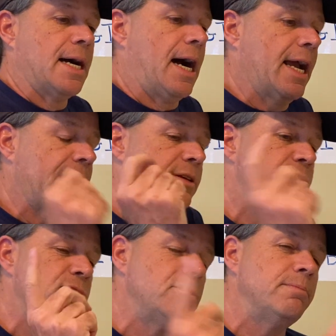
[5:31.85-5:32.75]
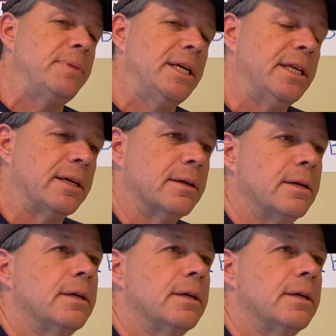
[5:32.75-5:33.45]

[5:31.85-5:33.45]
I had a Zoom meeting